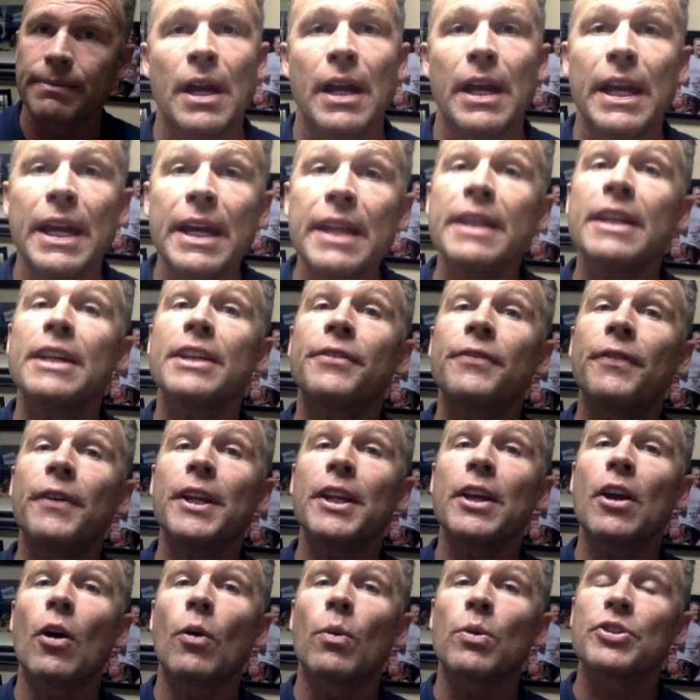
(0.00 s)
In this
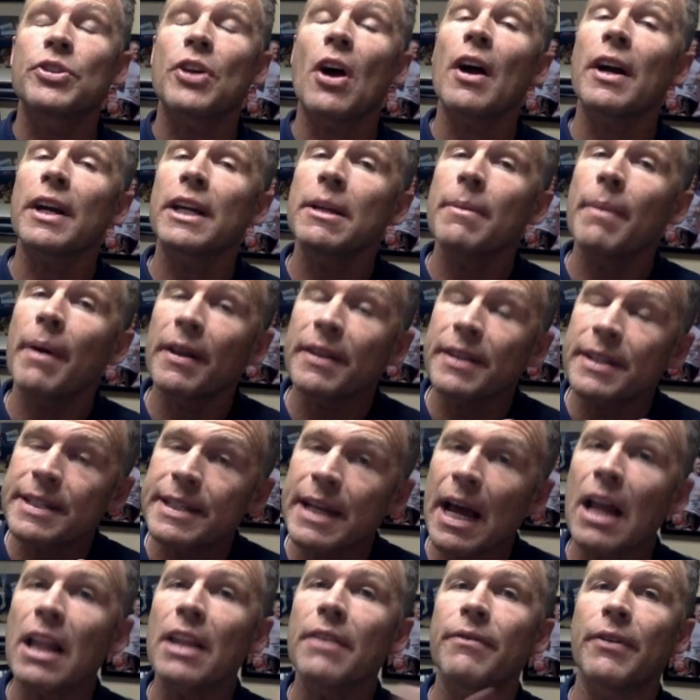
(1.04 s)
video, we're talking about the
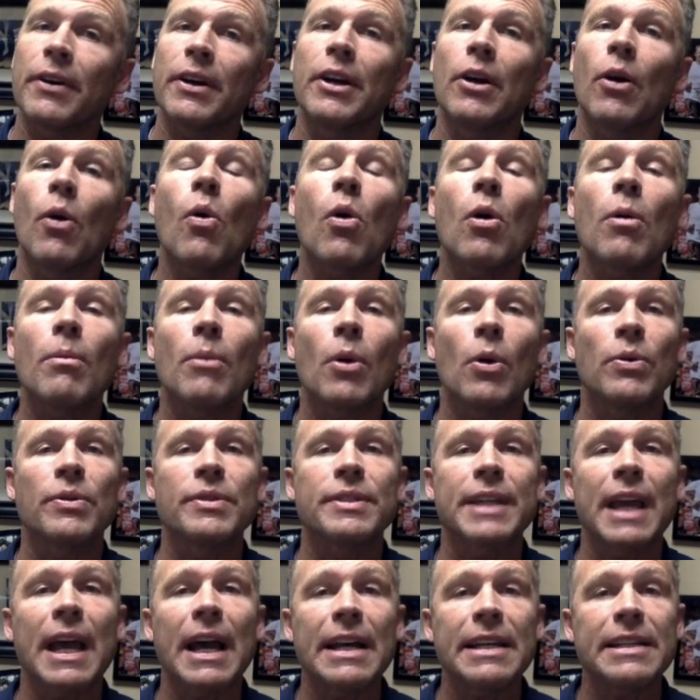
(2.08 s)
Salivary Hormone
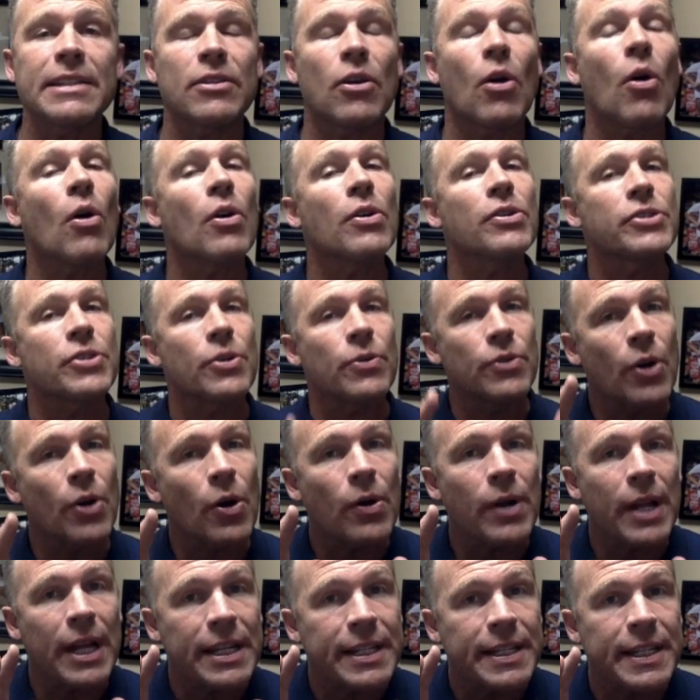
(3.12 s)
test, also
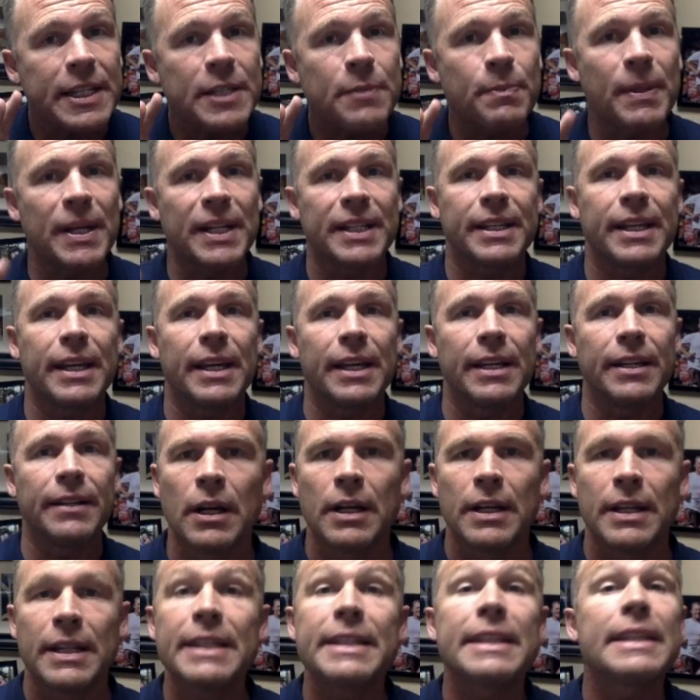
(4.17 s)
known as the Spit Kit.
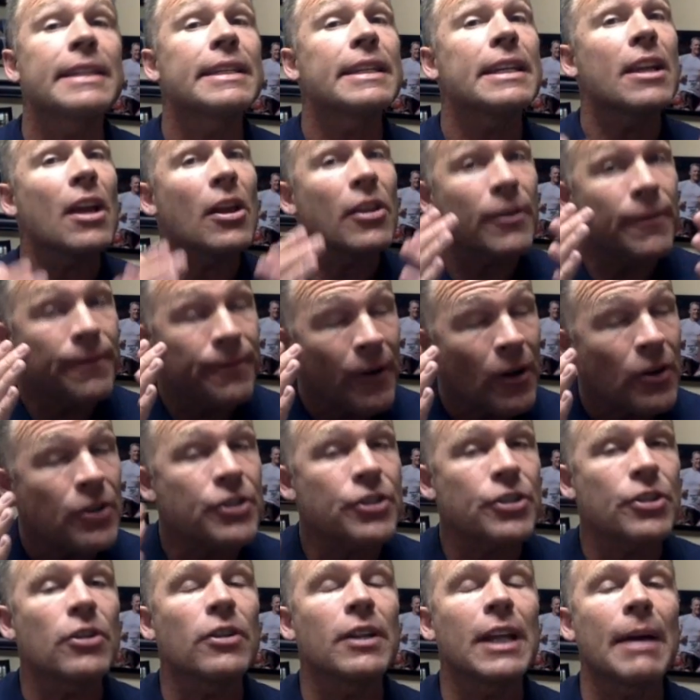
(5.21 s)
This is another
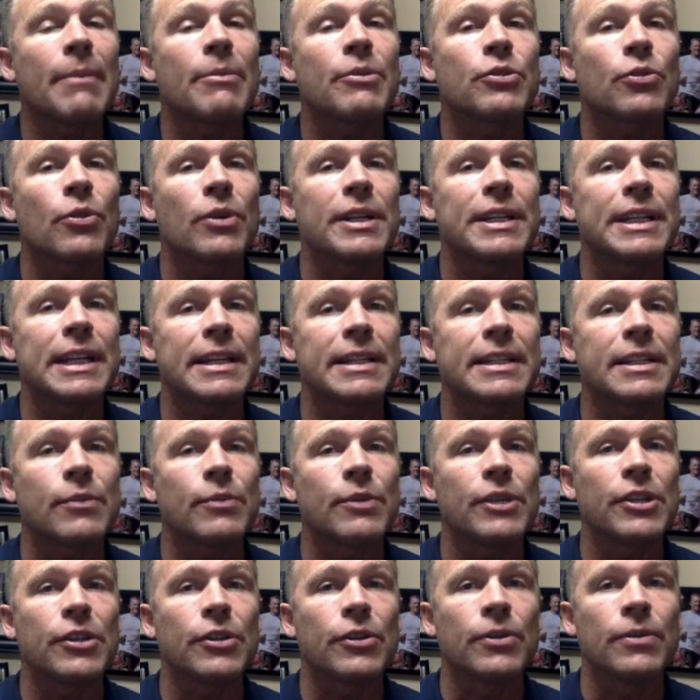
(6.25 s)
functional laboratory test that
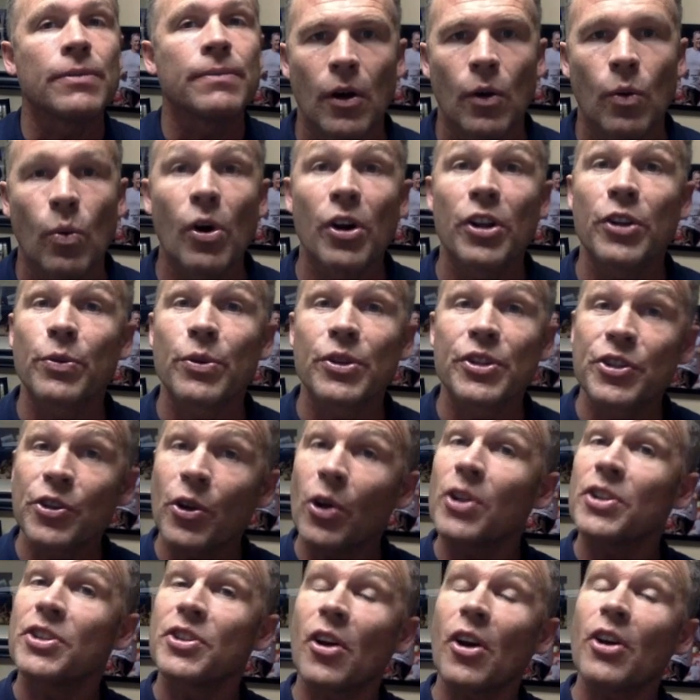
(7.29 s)
we do, where the
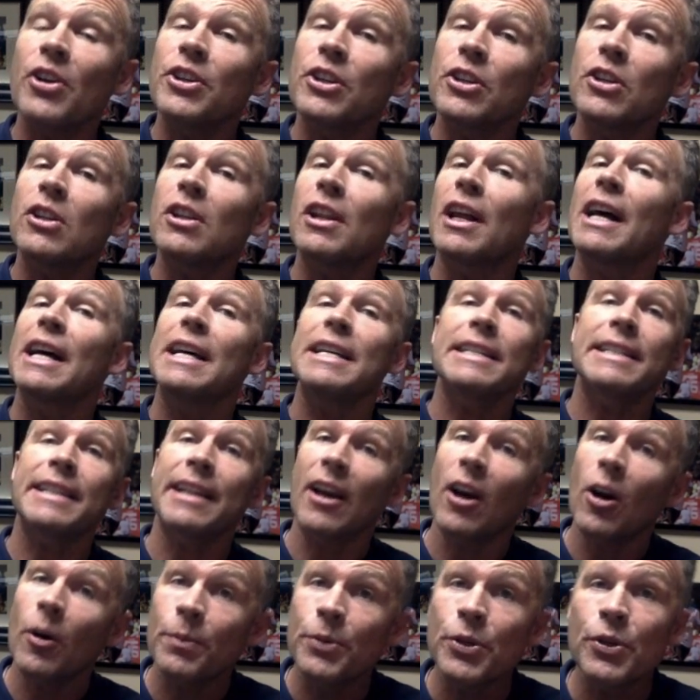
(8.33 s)
results are utilized to
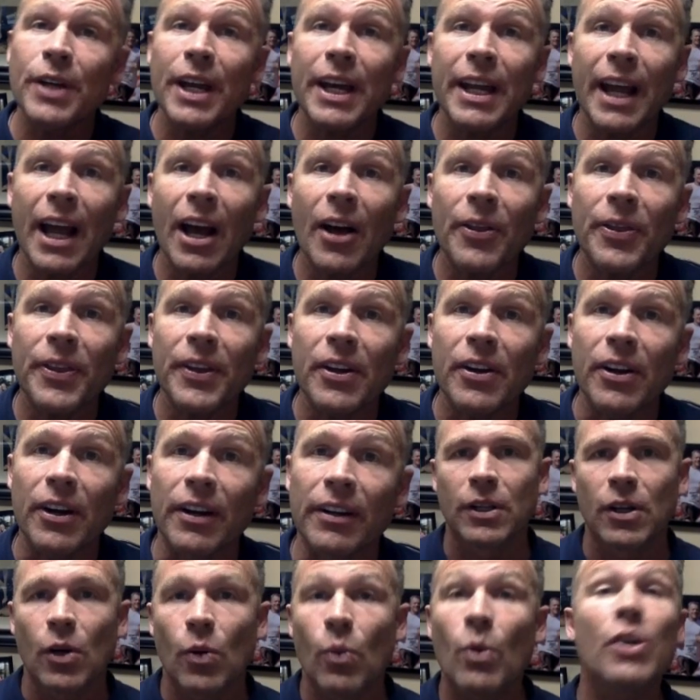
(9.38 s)
help you get
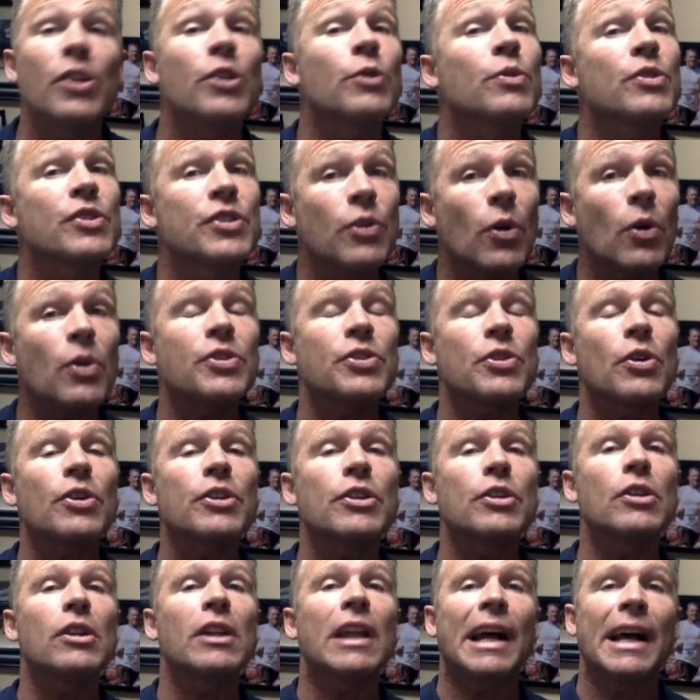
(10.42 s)
healthier, where the results are
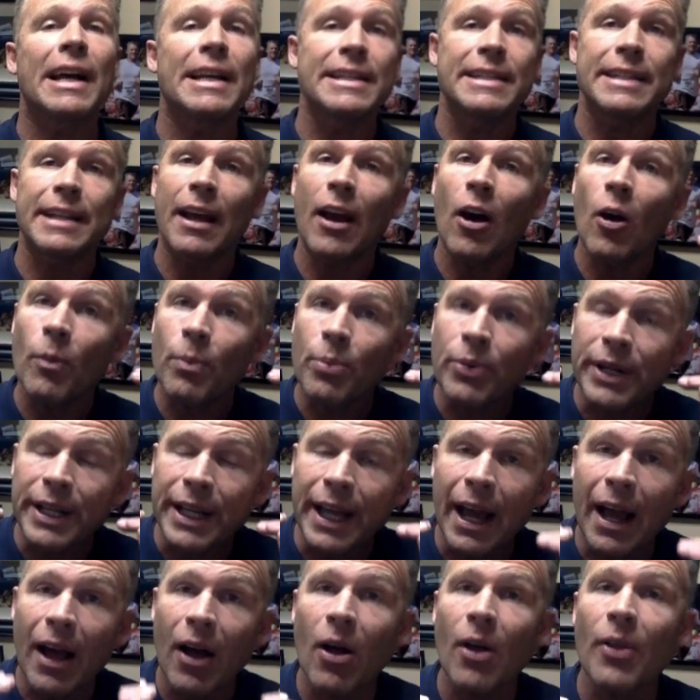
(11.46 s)
utilized to help bring
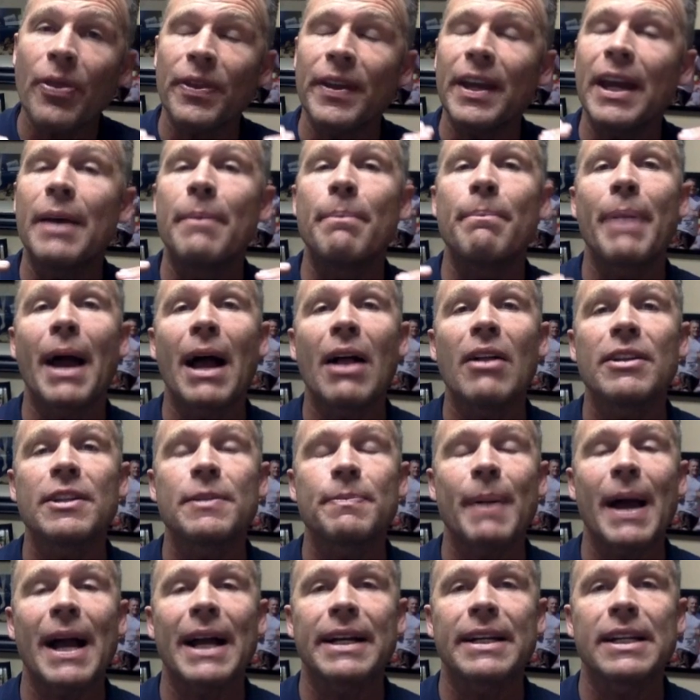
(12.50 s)
health and balance
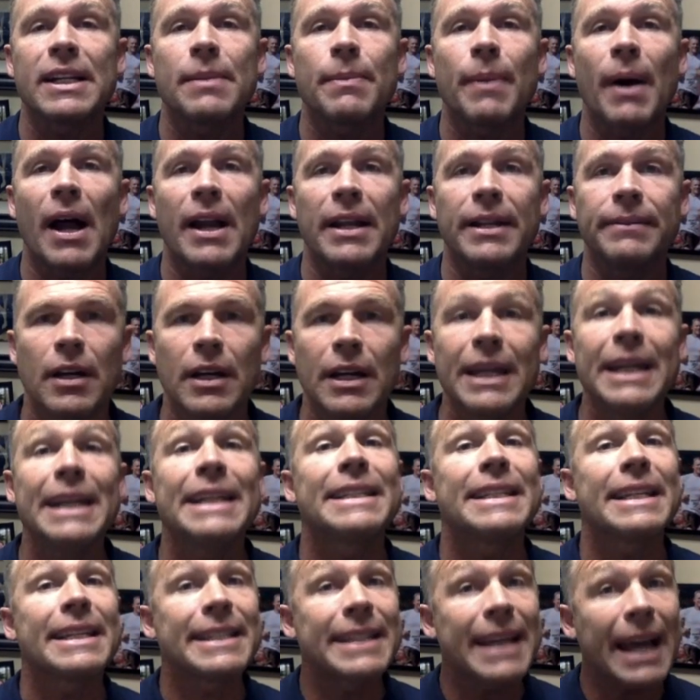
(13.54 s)
back into the body.
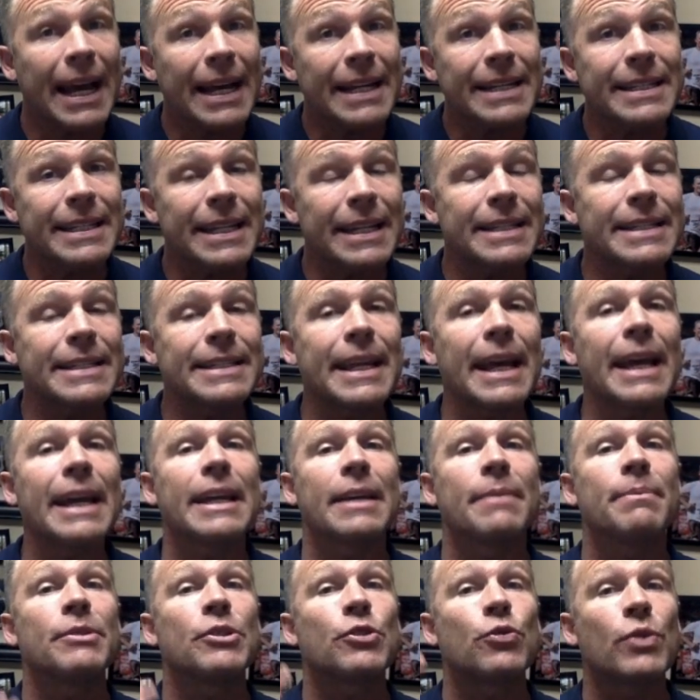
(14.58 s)
It's a test that's
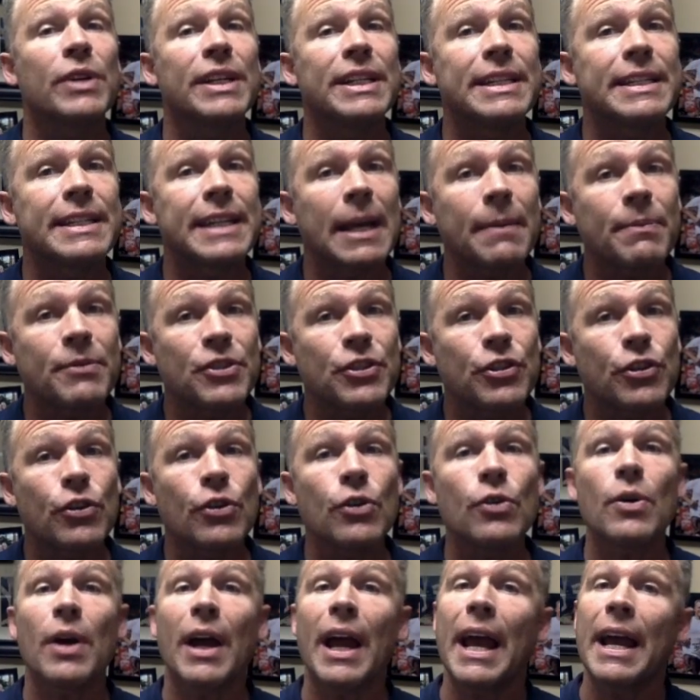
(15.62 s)
taken between steps
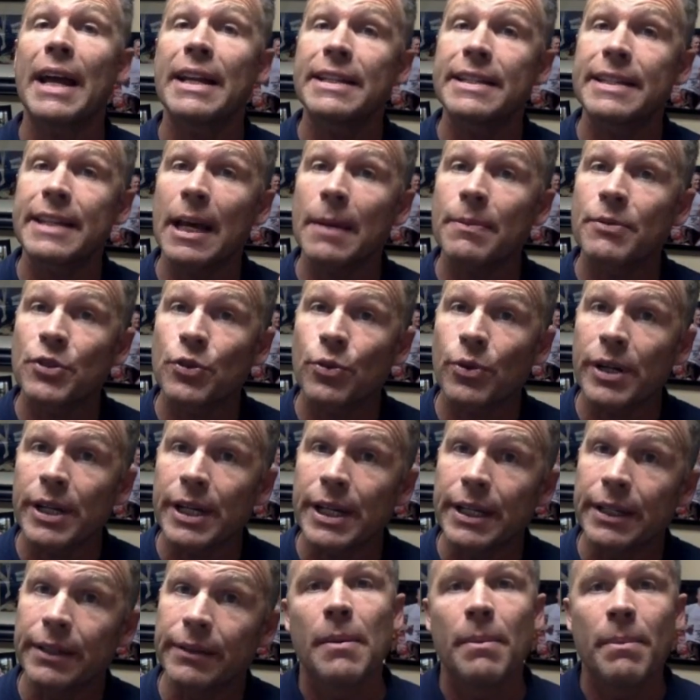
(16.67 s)
2 and steps
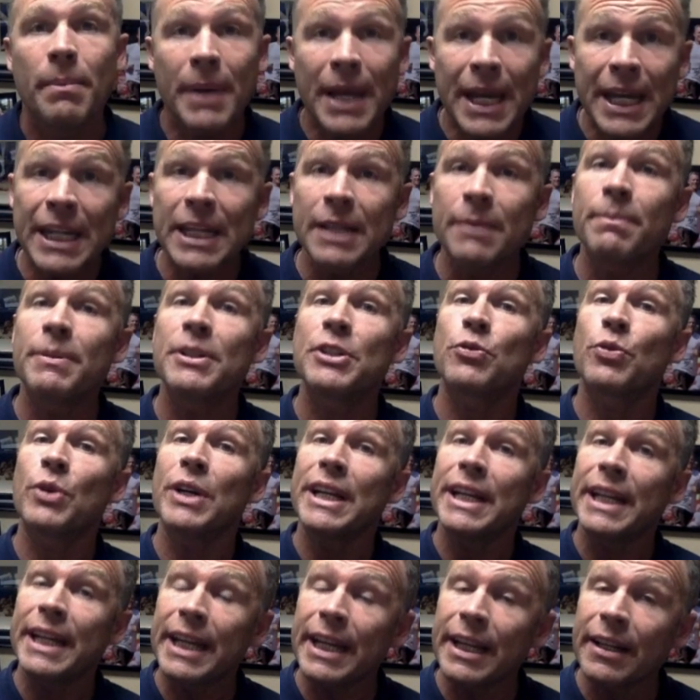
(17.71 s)
3. Meaning
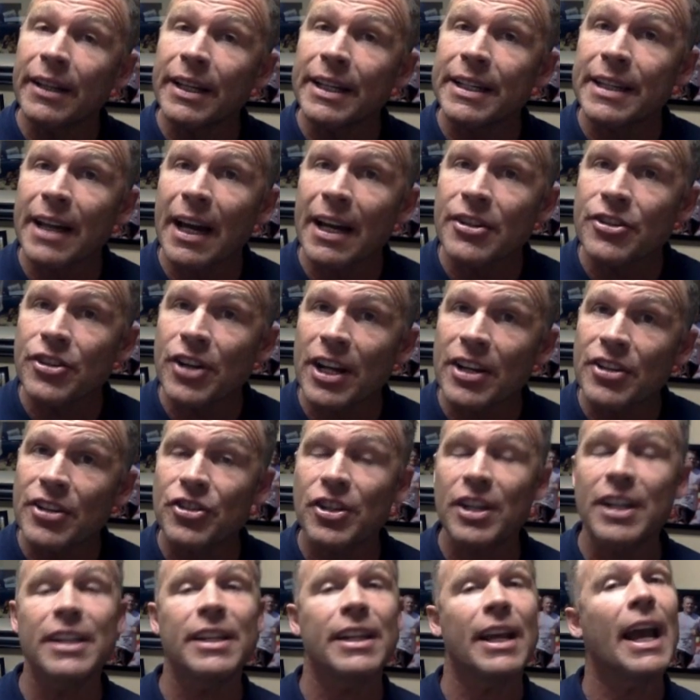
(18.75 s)
between healing
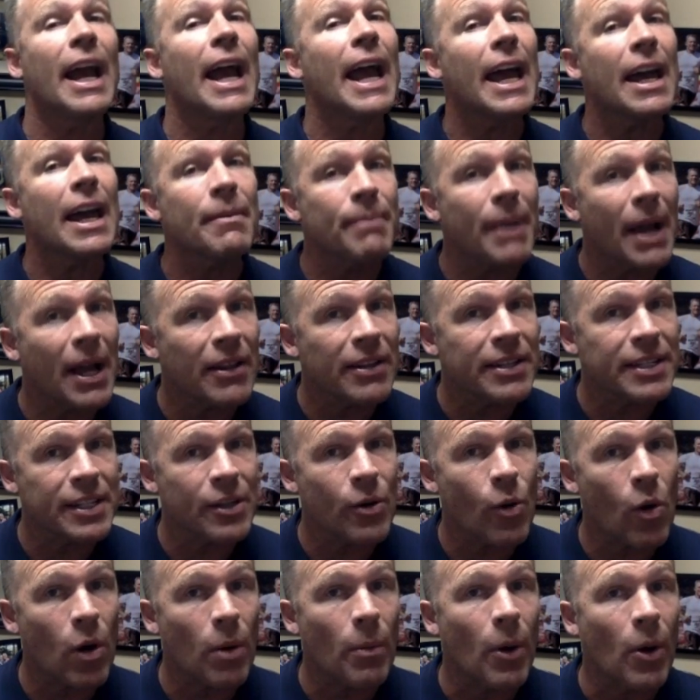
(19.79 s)
digestion and balancing
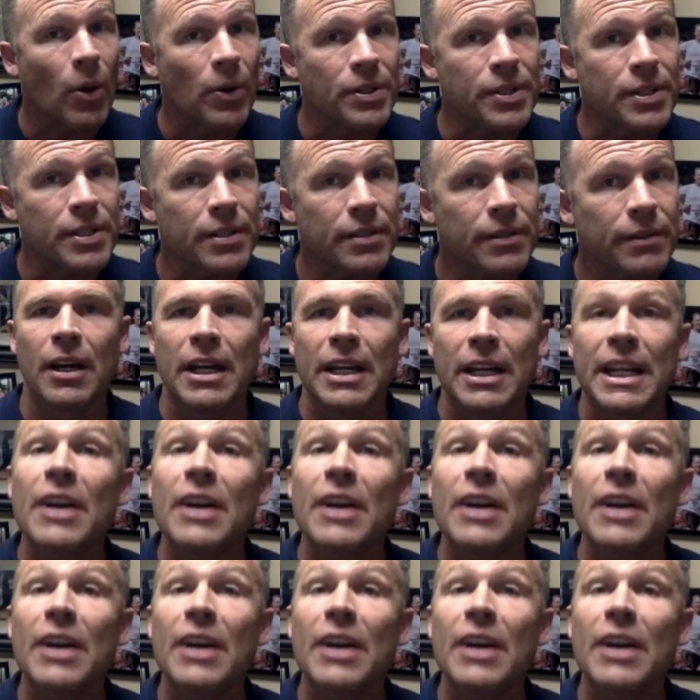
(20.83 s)
hormones.